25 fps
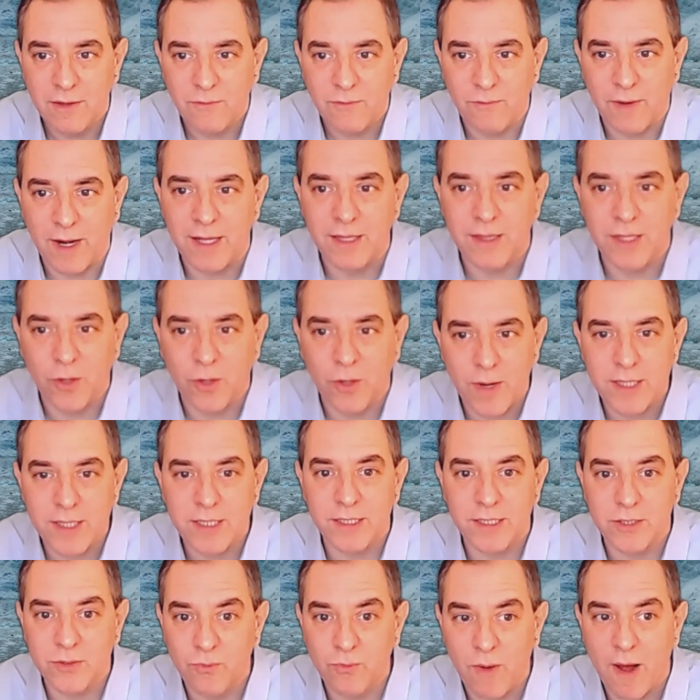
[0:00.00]
right? The
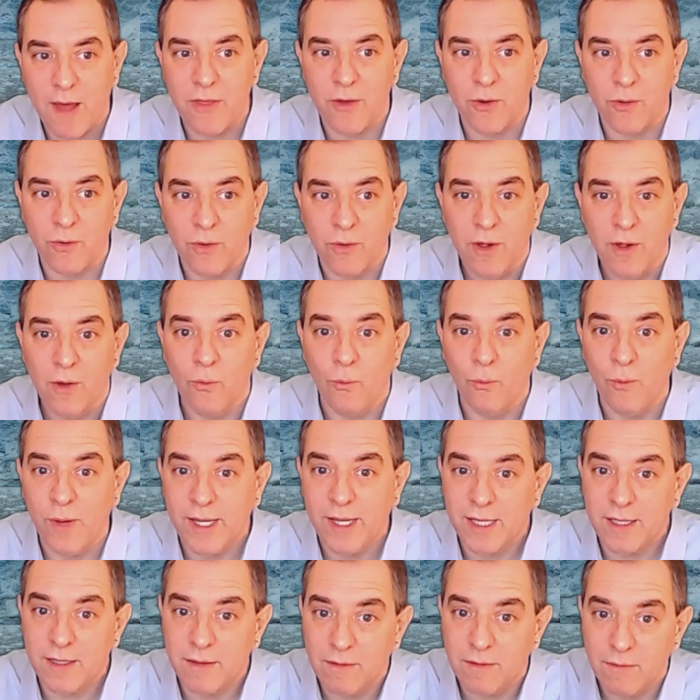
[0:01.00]
question is whether we
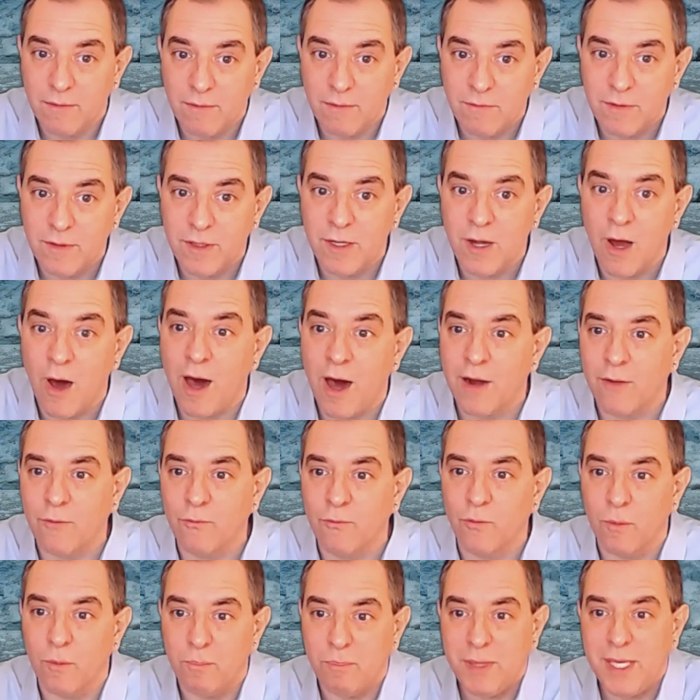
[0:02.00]
can not
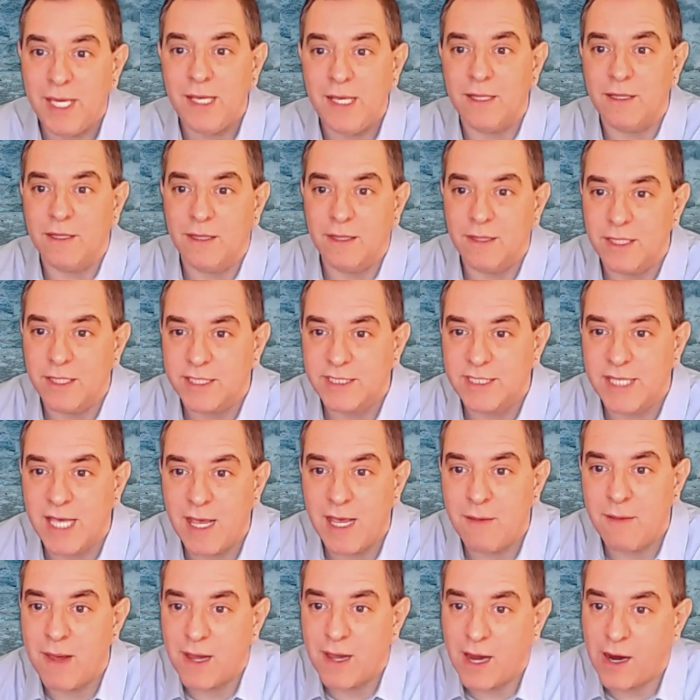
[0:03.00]
repeat the
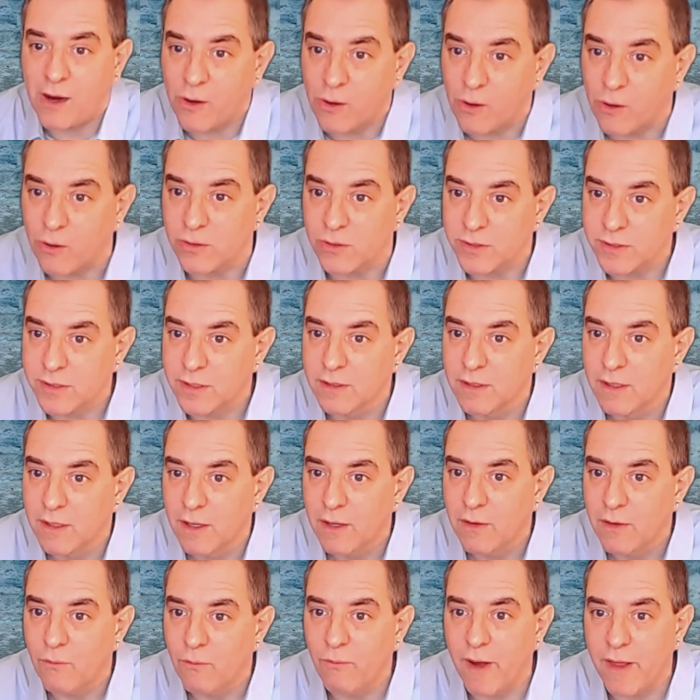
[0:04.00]
same errors,
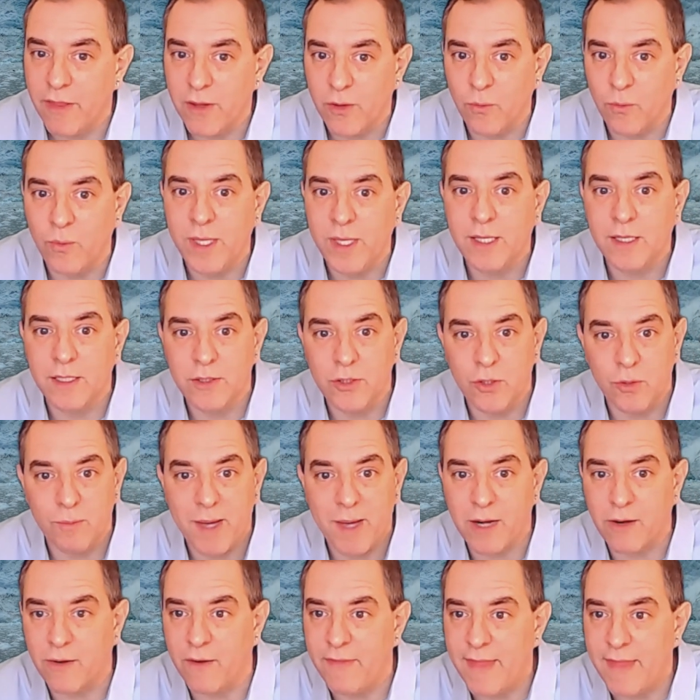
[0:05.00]
whether we can do
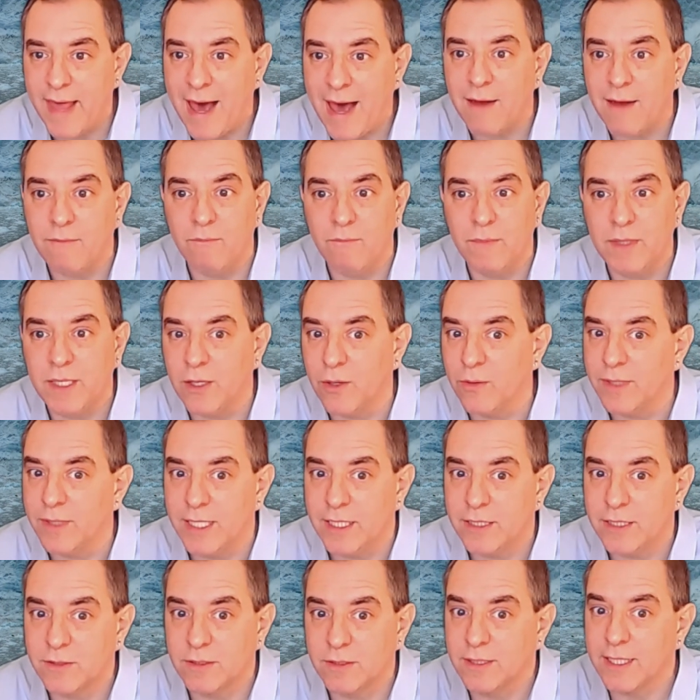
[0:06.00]
better. And that,
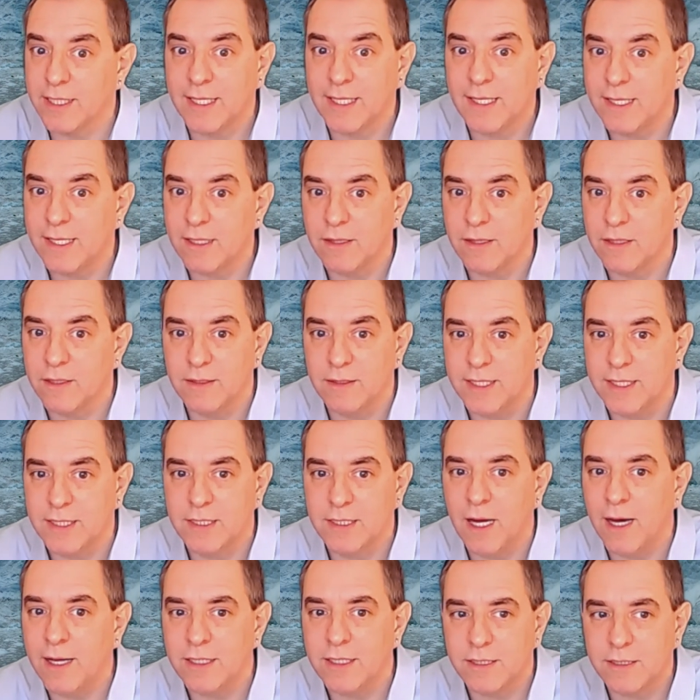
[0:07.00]
it's
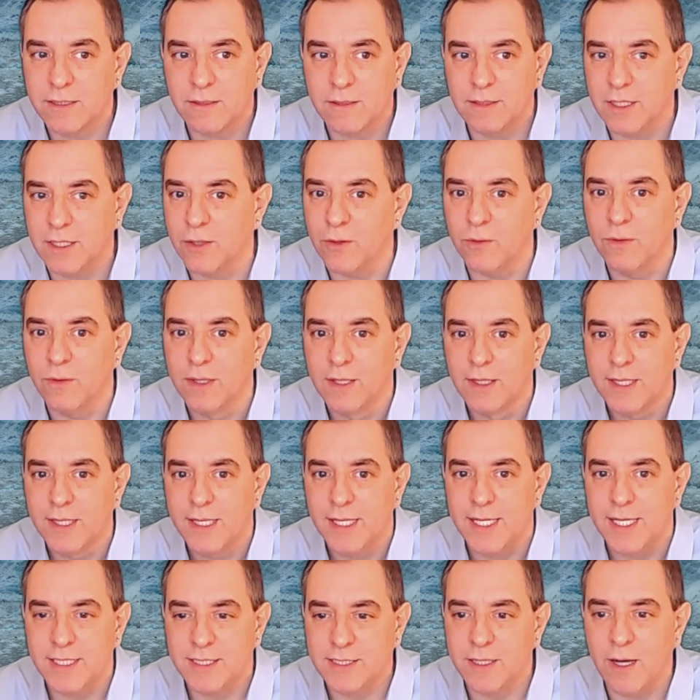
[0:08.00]

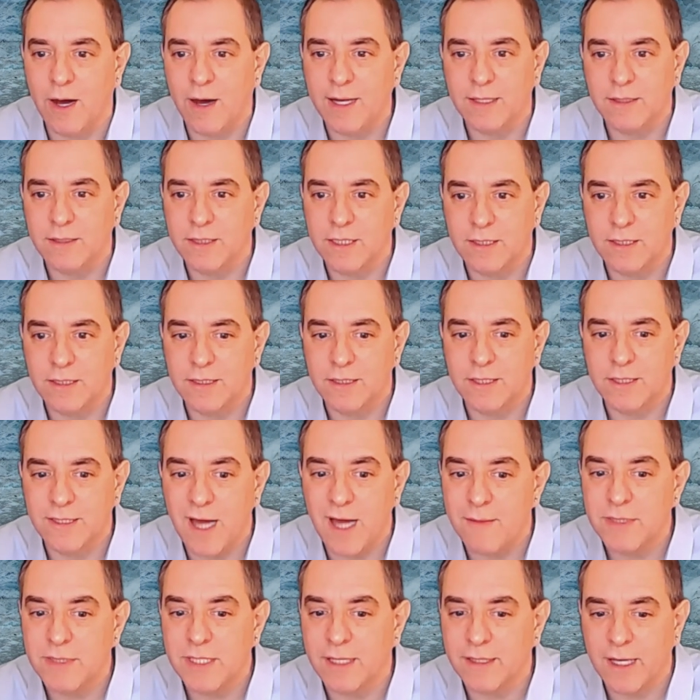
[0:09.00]
not that the
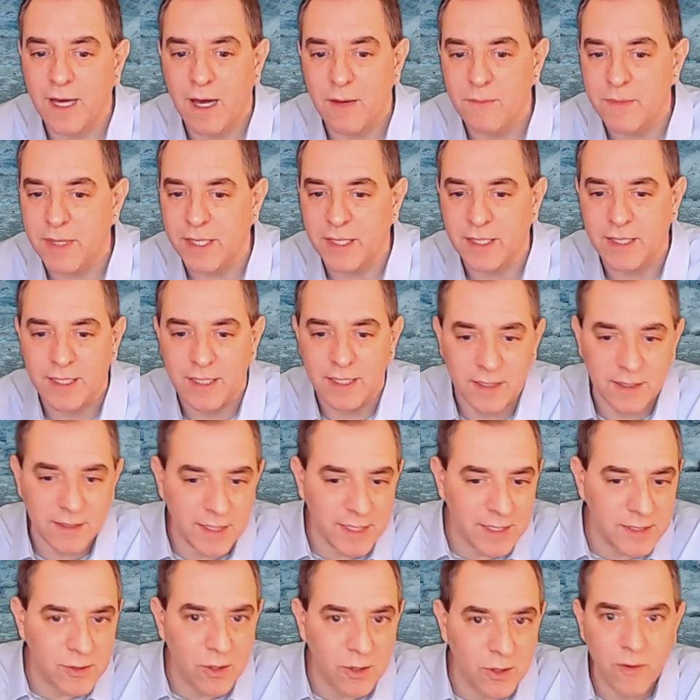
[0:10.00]
time's not coming.
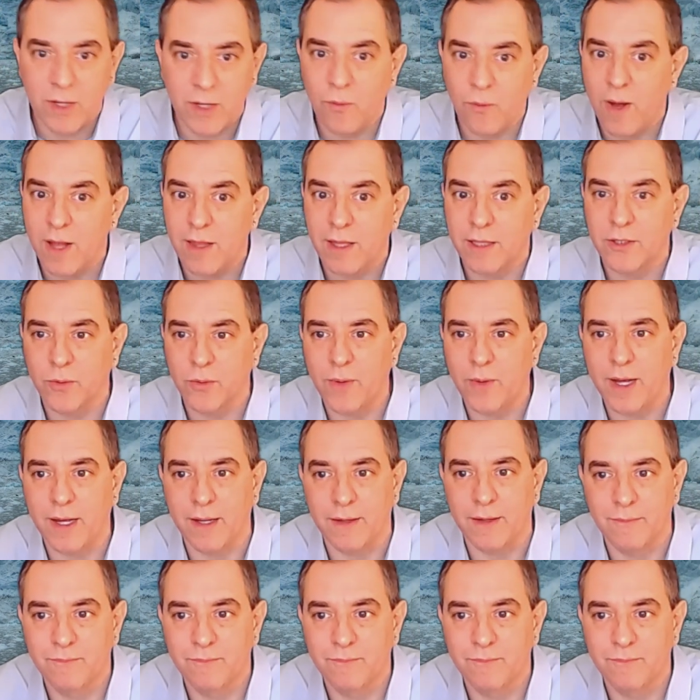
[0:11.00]
It's already well underway.